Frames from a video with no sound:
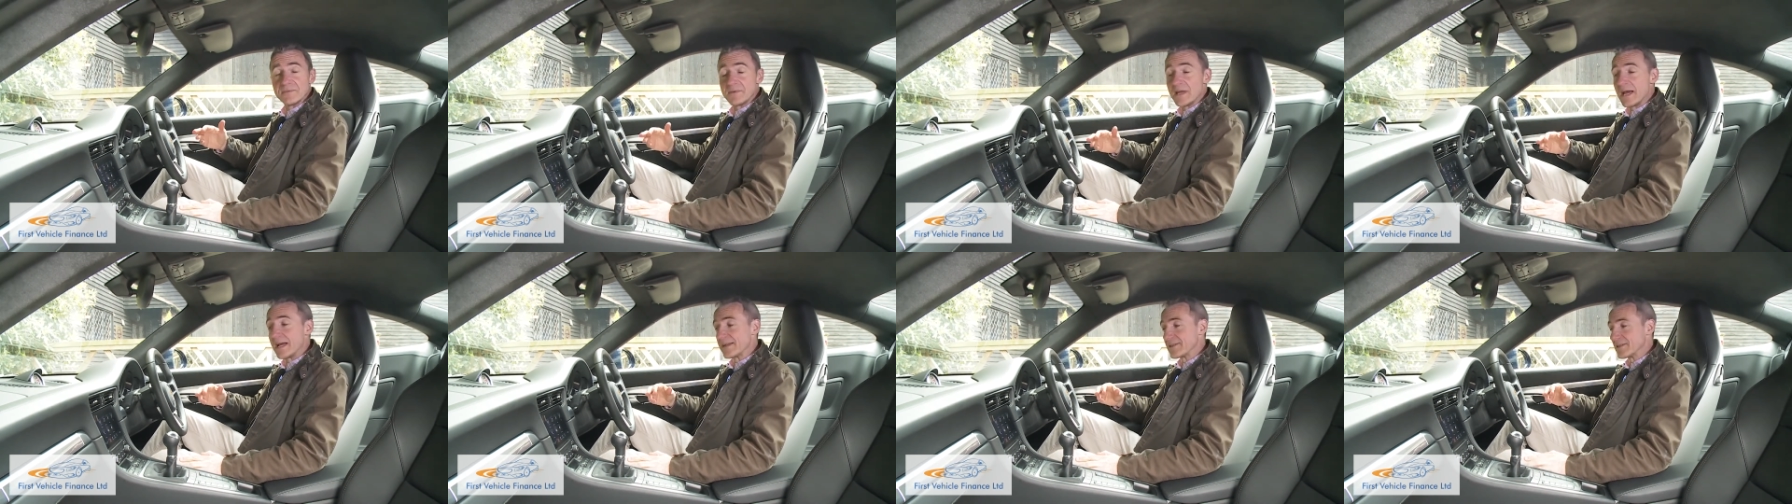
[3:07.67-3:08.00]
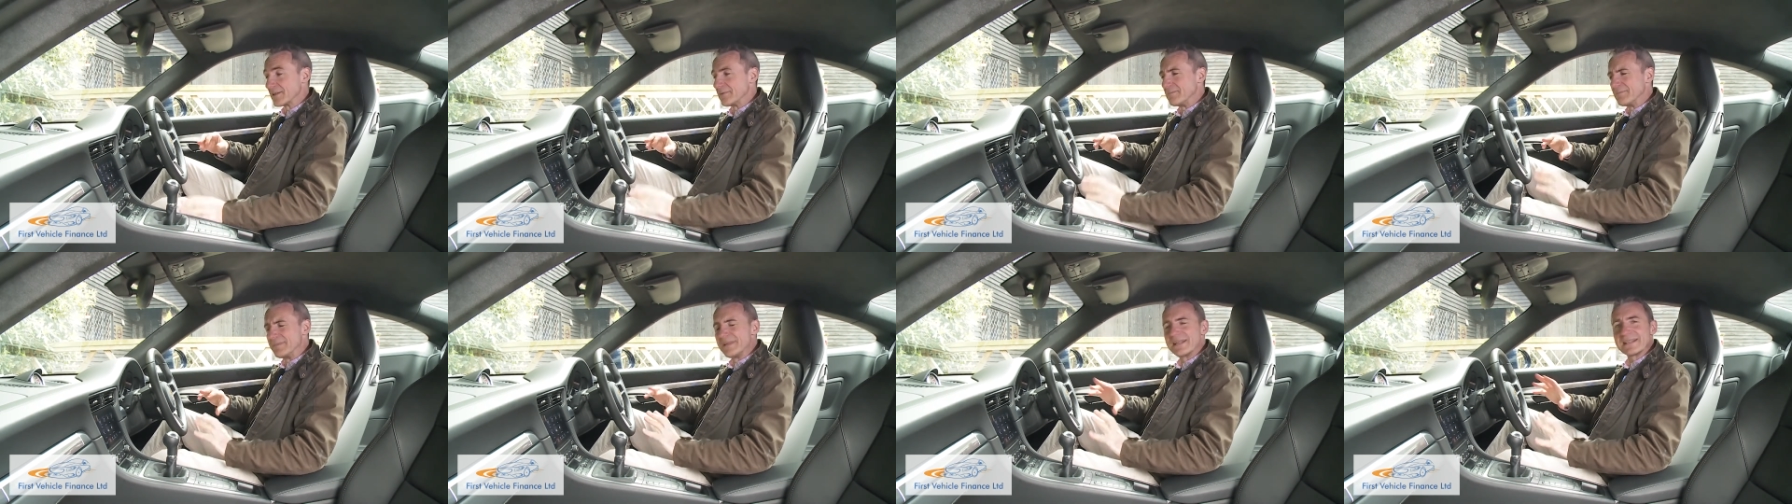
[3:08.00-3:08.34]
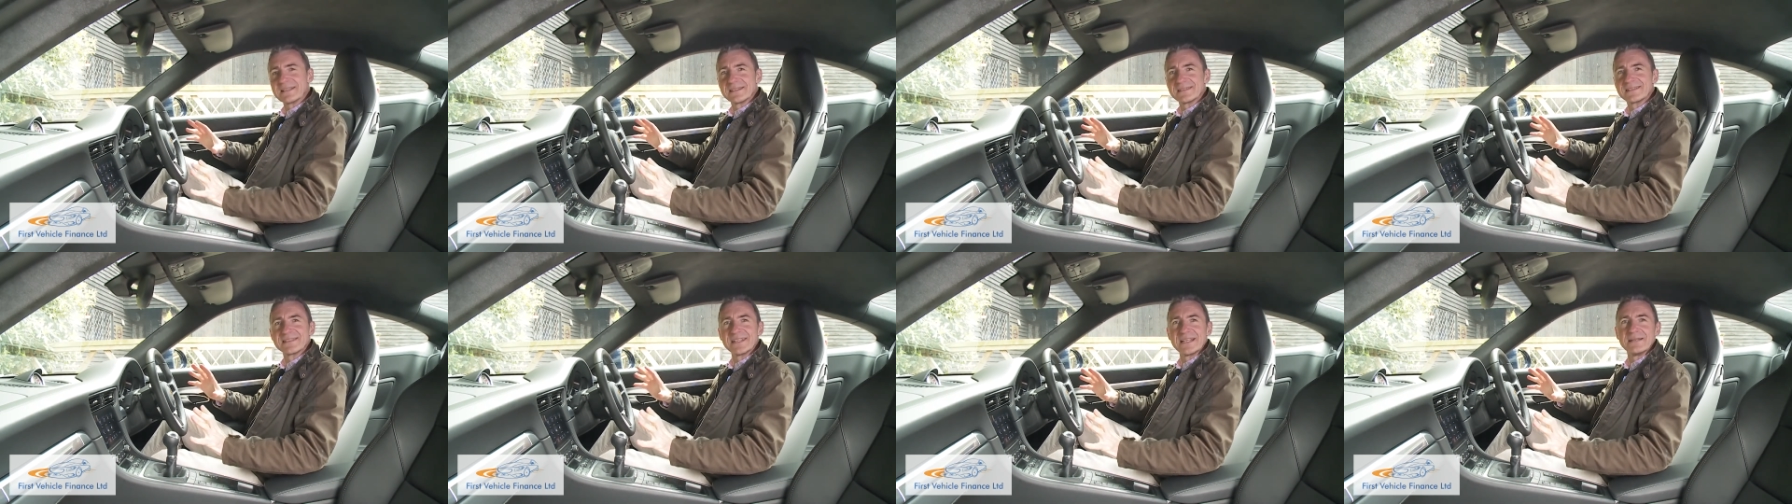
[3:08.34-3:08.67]
yet
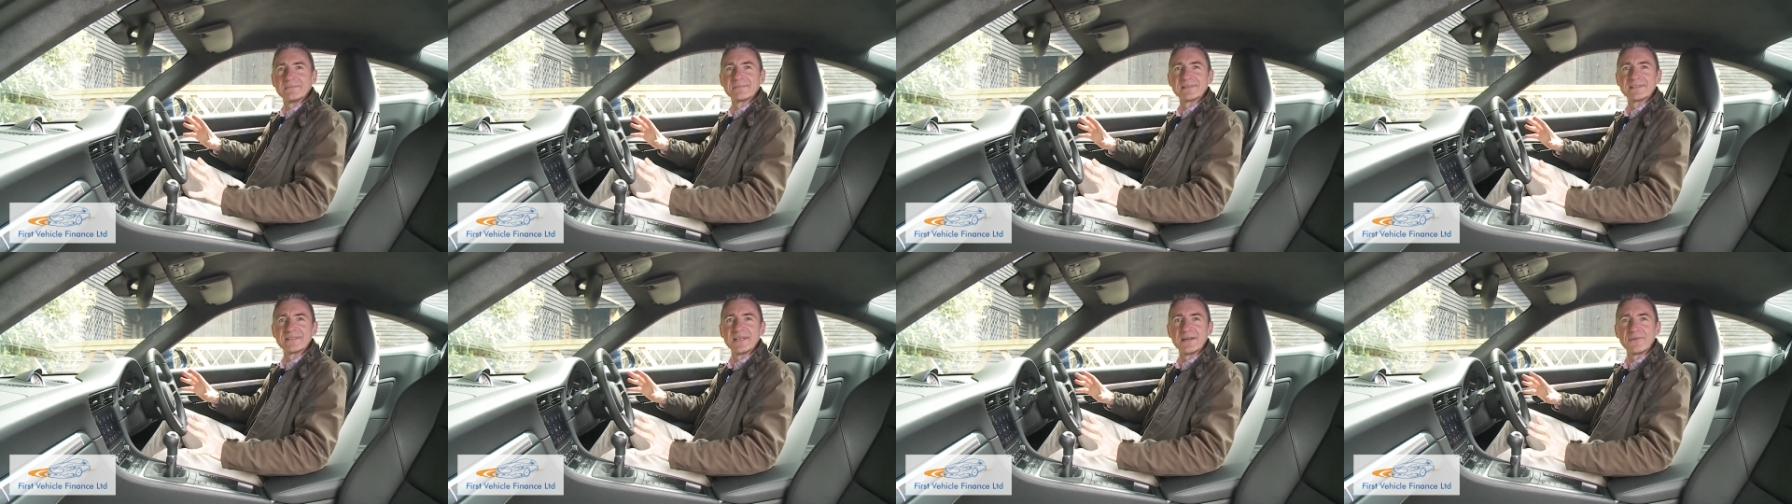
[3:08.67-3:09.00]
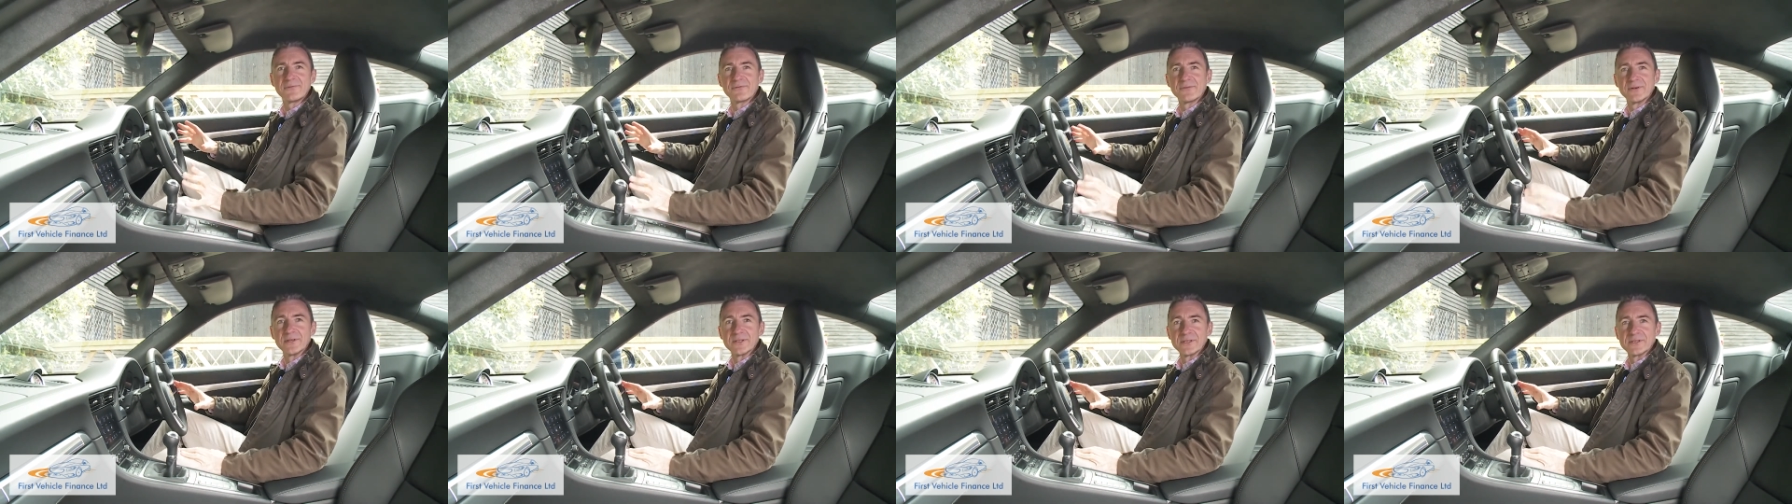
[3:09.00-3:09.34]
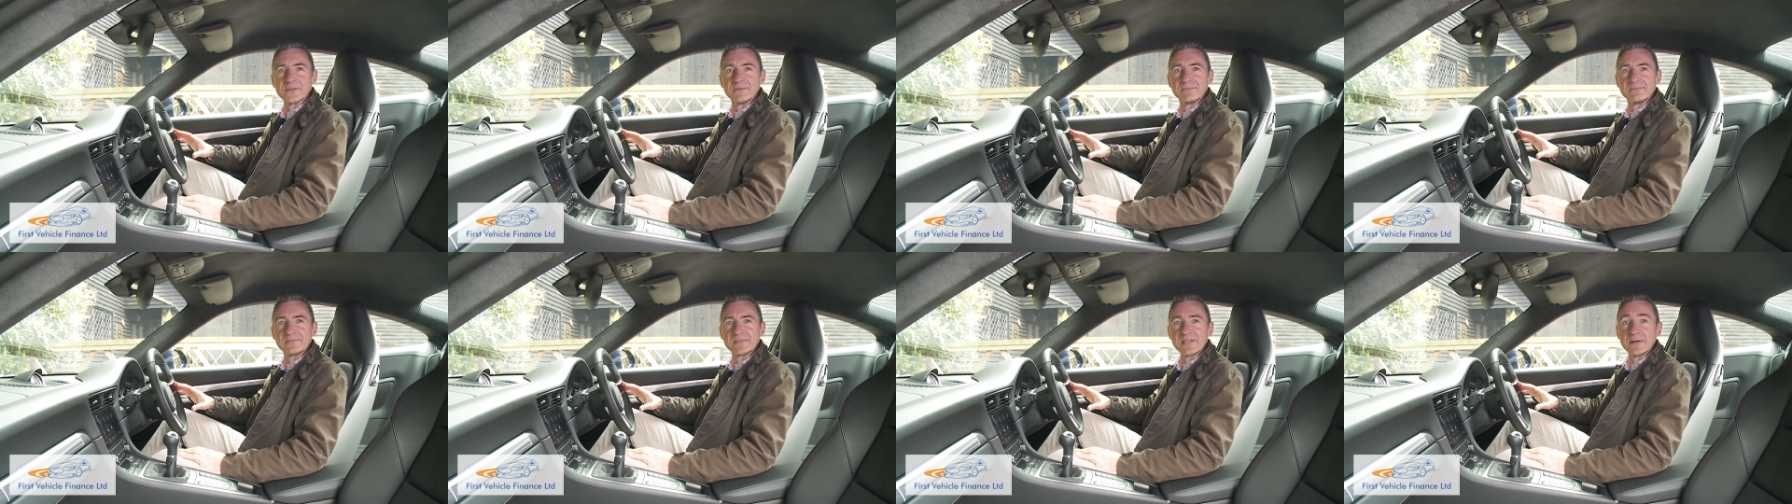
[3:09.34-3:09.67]
little seems different.
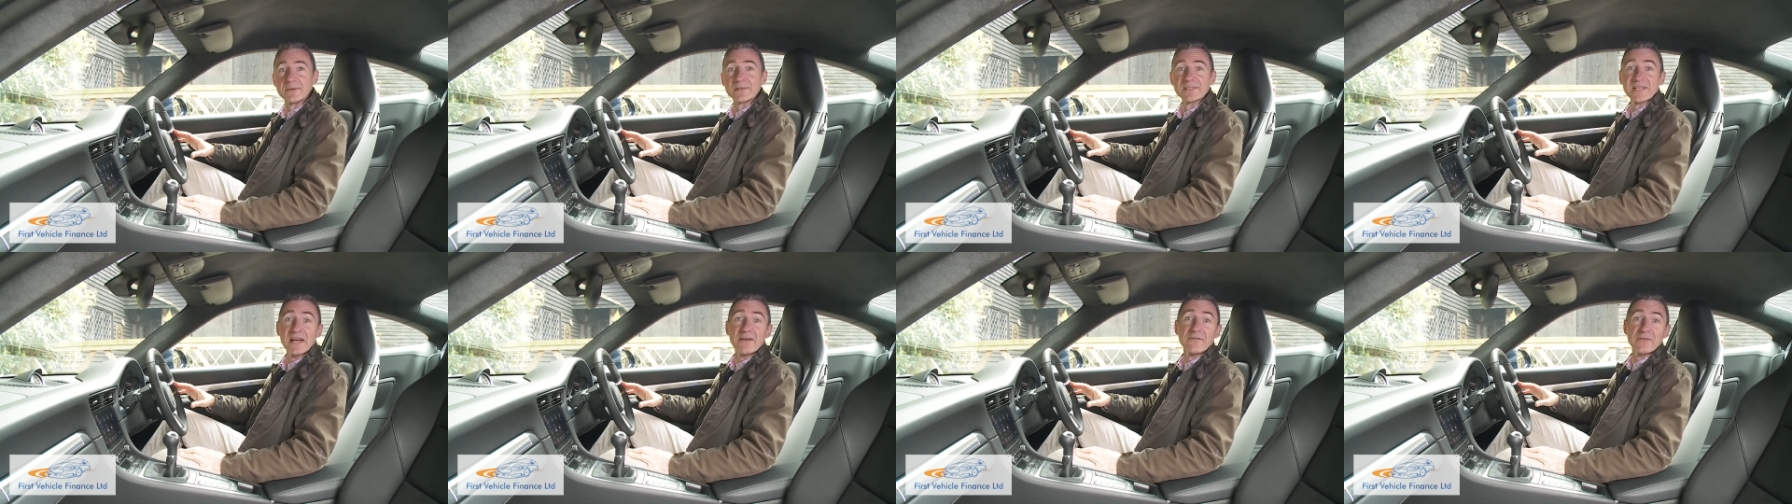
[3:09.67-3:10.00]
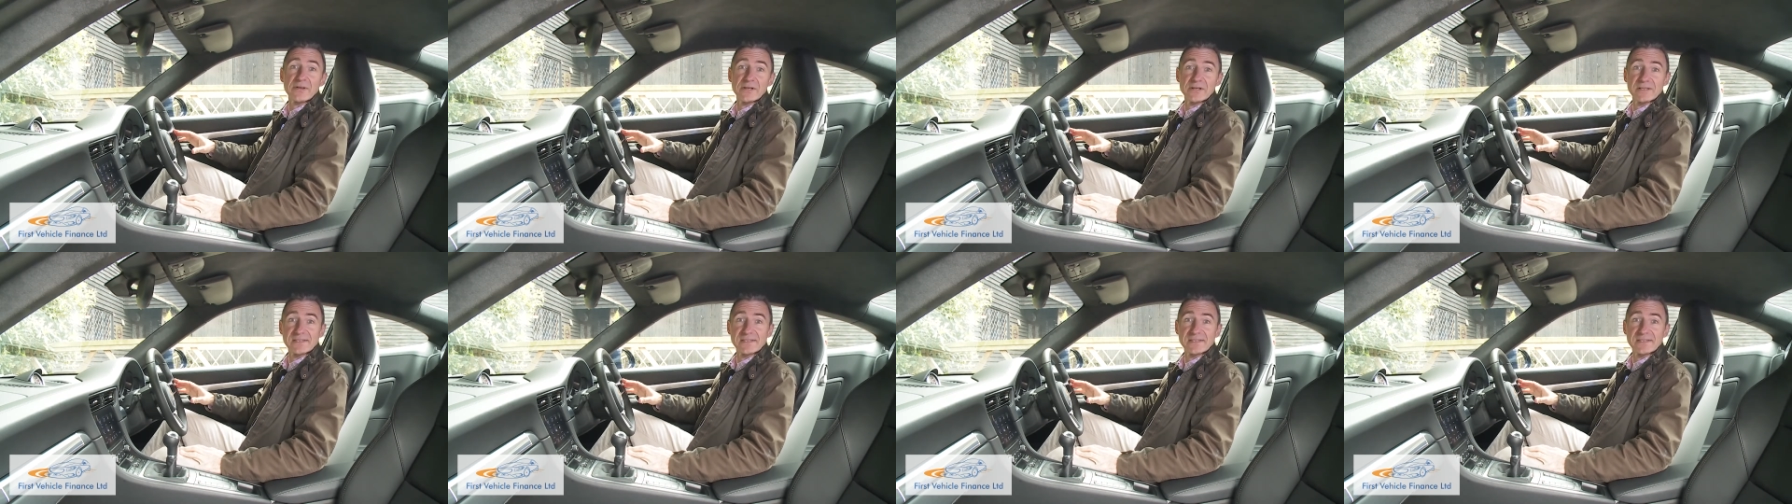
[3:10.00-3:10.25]
So as ever, you